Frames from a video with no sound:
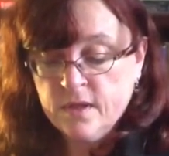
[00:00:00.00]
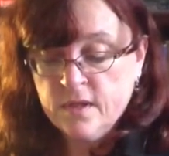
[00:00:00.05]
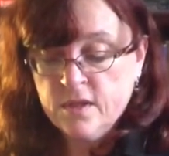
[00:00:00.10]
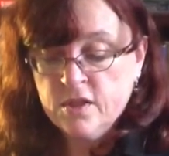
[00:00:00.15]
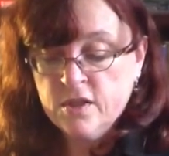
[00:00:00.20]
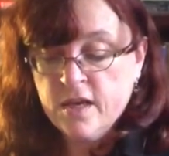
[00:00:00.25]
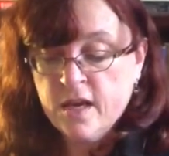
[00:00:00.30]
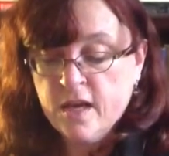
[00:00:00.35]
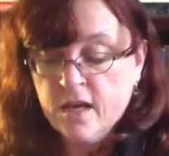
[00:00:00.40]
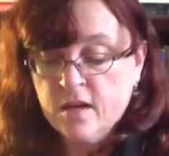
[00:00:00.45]

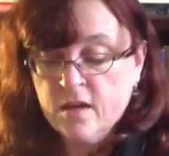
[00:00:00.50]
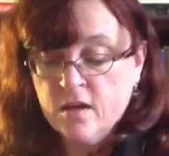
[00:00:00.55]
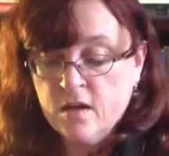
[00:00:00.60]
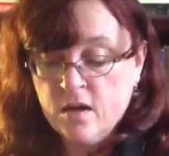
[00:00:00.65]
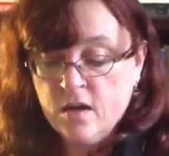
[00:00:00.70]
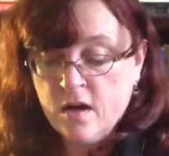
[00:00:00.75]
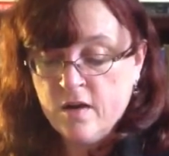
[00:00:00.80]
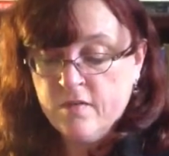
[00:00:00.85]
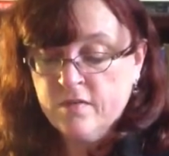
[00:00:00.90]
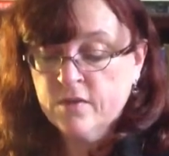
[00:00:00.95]
Jack
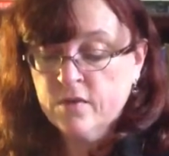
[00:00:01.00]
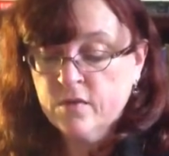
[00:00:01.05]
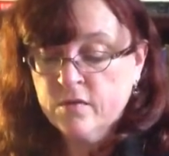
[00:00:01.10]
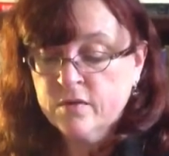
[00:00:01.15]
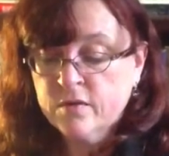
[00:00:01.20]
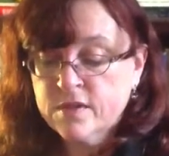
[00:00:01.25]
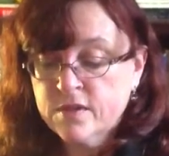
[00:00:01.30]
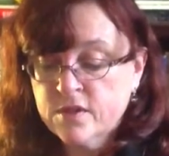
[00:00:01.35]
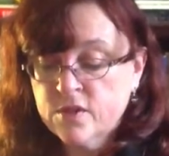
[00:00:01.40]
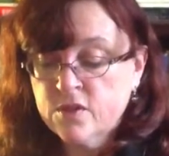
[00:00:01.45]
offered
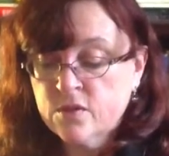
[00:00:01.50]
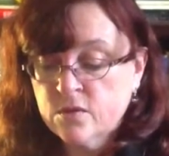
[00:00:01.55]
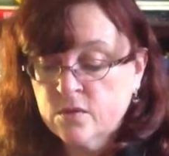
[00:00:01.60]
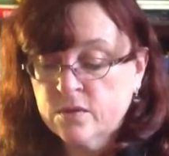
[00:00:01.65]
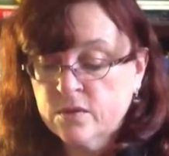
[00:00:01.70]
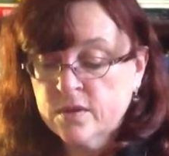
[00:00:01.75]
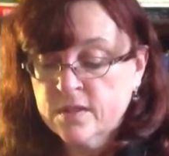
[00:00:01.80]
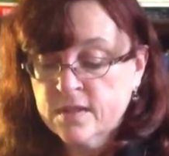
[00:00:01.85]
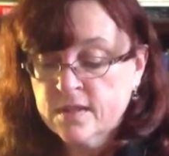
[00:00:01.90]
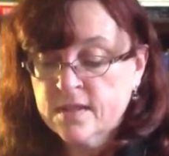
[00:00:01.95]
over his
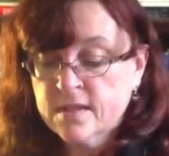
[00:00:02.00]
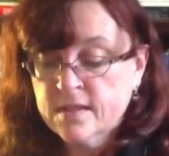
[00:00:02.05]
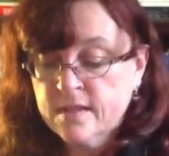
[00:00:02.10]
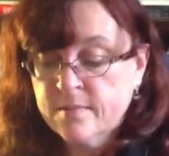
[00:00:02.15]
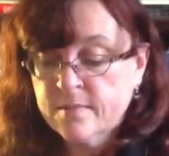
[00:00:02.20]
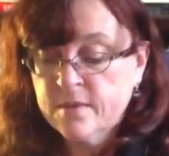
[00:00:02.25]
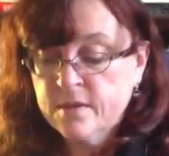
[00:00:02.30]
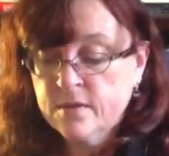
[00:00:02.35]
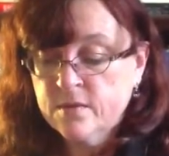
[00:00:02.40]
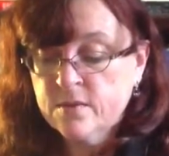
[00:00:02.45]
shoulder as he
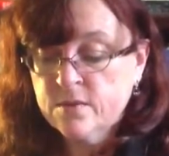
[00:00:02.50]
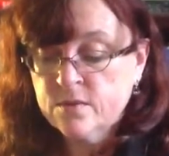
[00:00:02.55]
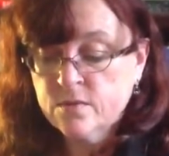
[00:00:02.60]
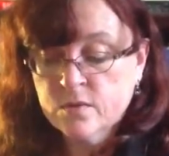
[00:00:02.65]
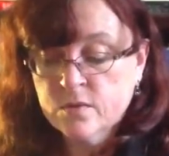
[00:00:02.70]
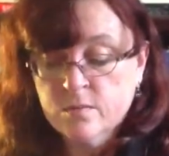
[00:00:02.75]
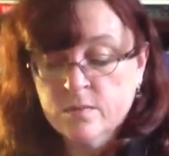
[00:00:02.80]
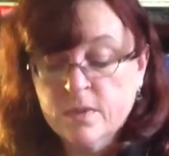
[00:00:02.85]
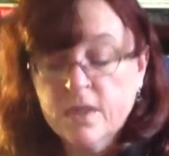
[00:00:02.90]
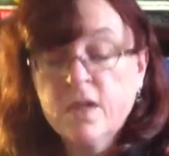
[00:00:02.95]
stepped into his
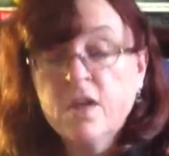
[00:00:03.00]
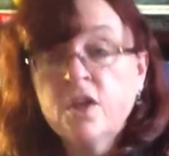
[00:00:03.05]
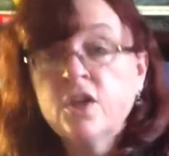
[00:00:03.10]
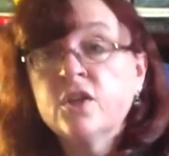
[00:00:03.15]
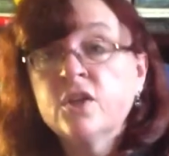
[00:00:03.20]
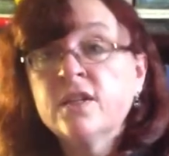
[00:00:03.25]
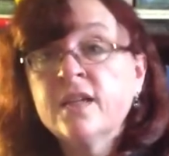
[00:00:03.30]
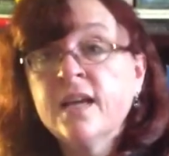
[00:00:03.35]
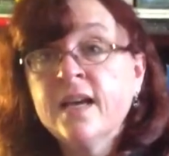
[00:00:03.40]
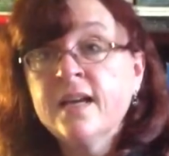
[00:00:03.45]
room.
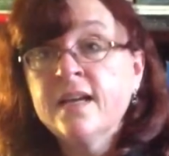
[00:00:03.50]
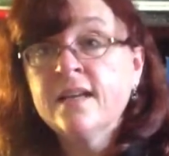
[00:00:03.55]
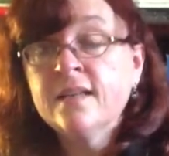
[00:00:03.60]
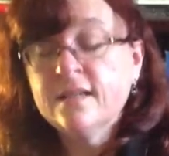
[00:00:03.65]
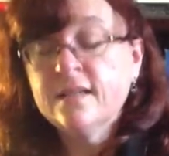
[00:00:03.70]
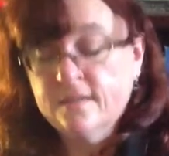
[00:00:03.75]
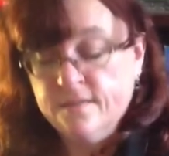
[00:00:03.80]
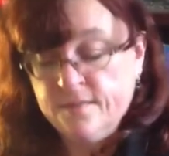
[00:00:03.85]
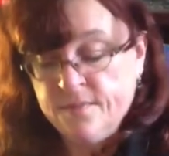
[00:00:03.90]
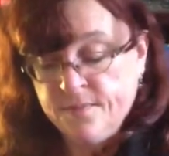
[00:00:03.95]
"Good night."
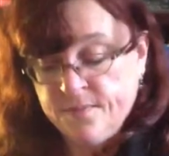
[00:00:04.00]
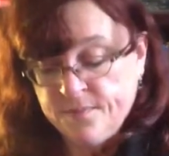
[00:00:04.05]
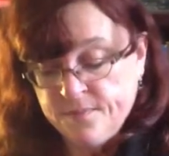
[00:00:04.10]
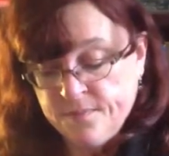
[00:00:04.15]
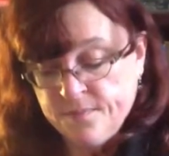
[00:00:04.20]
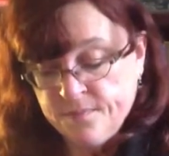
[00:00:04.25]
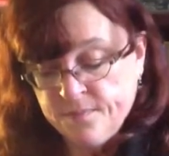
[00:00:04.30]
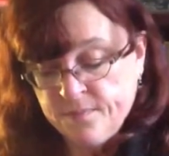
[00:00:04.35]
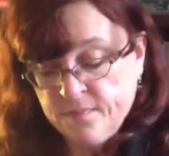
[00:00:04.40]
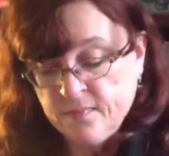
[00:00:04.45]

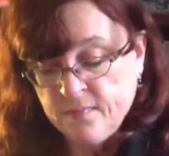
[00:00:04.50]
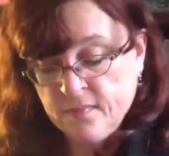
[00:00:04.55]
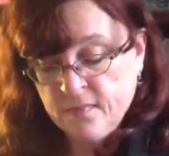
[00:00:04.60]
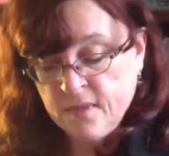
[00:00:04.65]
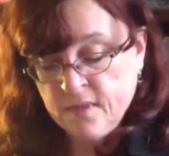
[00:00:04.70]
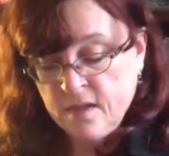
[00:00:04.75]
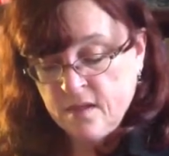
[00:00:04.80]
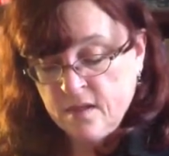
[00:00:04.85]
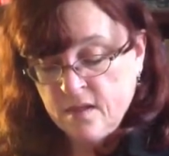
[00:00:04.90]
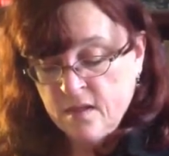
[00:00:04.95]

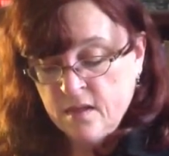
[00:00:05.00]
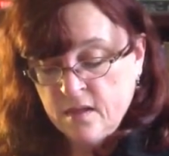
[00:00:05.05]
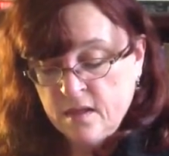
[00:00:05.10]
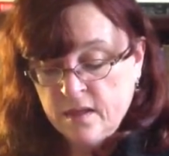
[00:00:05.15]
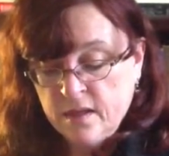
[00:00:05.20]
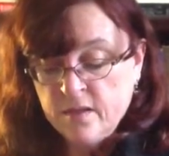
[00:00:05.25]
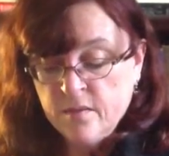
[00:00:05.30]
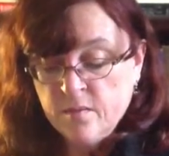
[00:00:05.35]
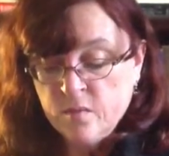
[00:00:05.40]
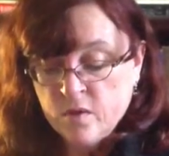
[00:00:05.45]

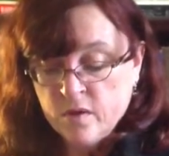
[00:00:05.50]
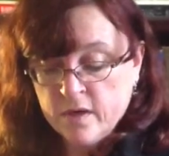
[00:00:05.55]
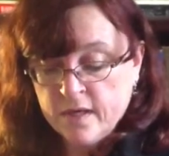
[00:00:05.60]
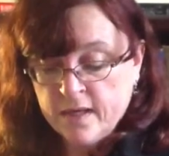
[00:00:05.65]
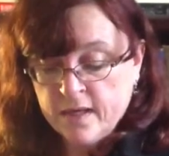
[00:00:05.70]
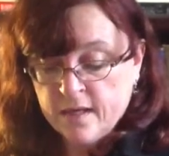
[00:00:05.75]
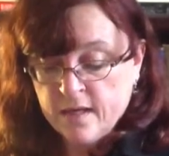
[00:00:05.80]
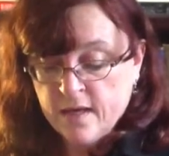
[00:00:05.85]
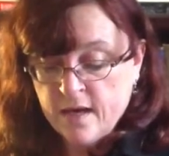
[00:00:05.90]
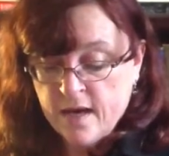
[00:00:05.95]
In the
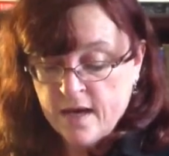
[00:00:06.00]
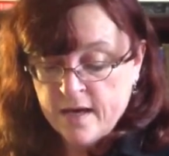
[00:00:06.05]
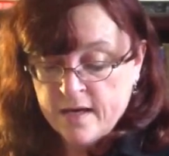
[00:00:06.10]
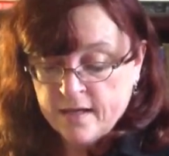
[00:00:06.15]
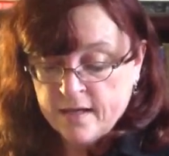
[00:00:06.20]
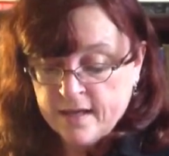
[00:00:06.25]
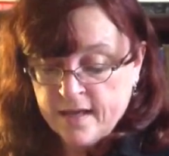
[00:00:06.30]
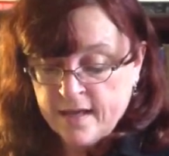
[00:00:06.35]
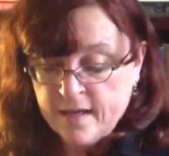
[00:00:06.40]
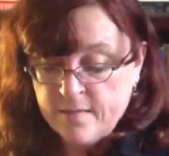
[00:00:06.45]
morning, Anna
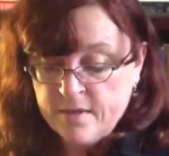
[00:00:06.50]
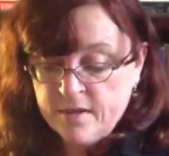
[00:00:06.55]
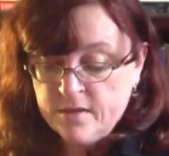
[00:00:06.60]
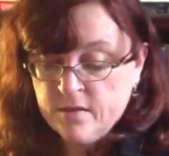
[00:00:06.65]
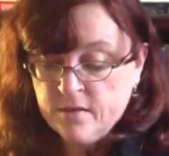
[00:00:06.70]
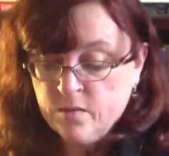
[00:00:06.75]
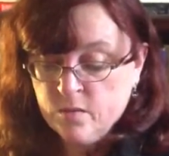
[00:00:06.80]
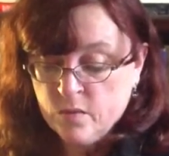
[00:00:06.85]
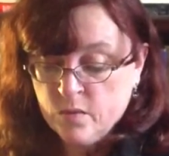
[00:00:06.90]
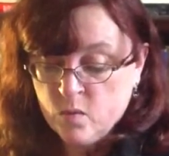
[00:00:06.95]
came into
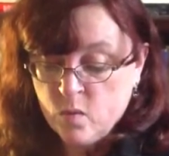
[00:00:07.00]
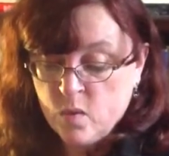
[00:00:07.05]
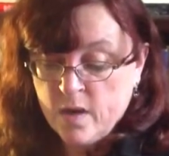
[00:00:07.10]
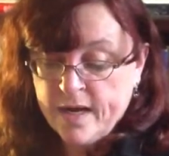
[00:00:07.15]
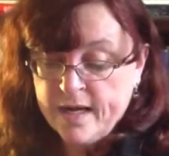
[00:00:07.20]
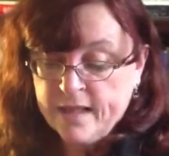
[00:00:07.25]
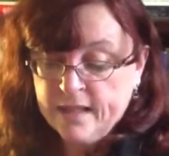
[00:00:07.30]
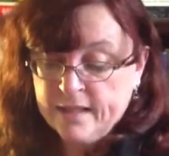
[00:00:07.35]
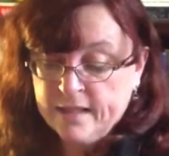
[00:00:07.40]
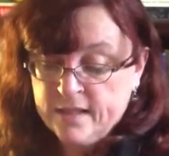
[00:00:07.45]
the room
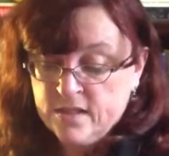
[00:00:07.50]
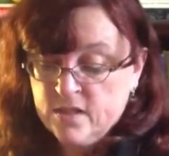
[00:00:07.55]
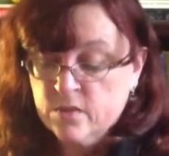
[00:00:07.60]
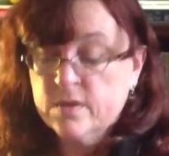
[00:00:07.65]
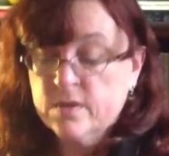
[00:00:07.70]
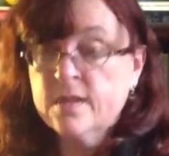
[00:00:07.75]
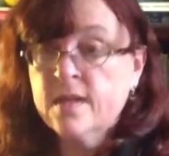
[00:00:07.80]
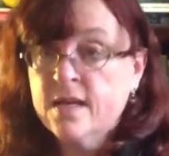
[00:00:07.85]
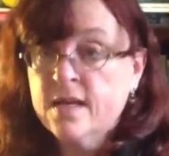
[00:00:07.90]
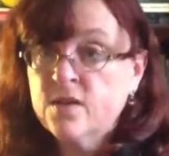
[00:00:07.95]
quietly so
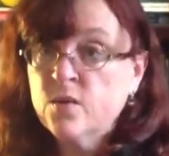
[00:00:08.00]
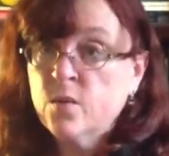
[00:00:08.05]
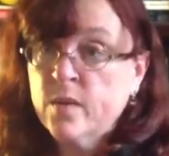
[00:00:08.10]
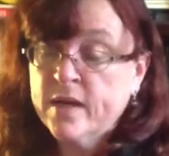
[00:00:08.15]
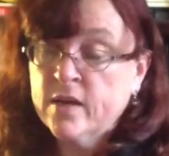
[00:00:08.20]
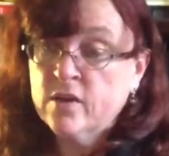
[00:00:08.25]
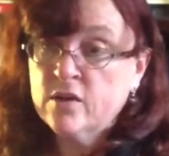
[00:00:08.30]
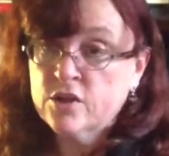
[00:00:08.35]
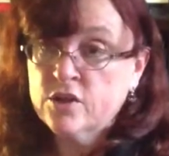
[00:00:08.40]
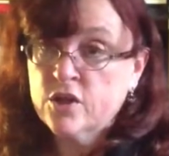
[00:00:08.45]
as not to
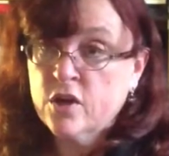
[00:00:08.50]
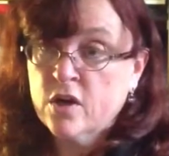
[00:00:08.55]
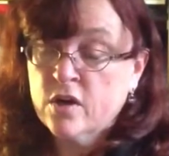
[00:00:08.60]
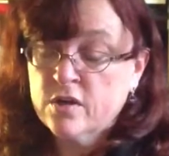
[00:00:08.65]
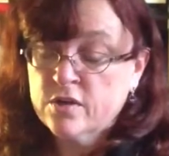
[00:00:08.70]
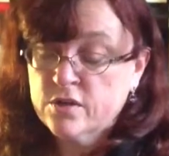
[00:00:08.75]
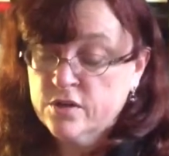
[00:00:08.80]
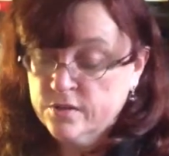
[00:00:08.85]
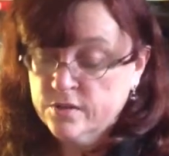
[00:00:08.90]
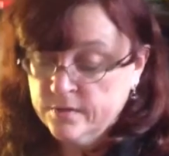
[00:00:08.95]
wake her
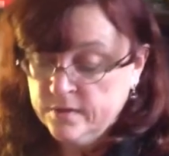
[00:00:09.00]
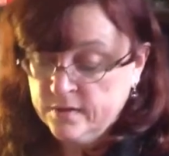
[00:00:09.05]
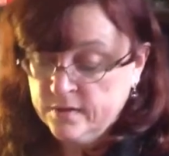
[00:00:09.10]
charge.